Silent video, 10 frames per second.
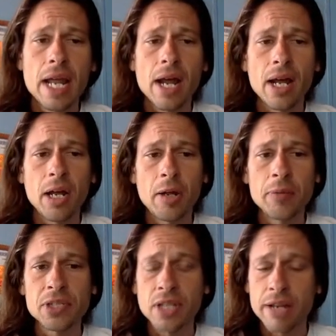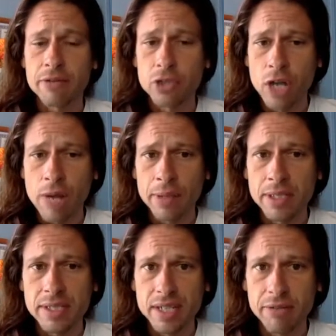Um, there's a lot of drama and
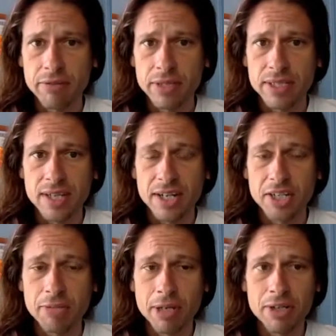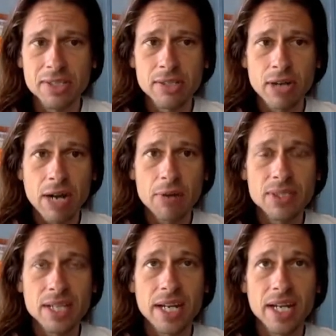stuff in this documentary, so I was
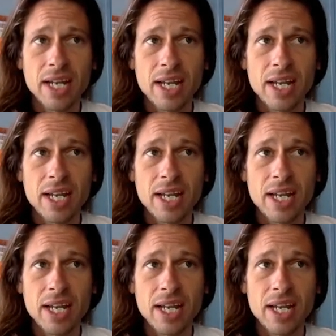like,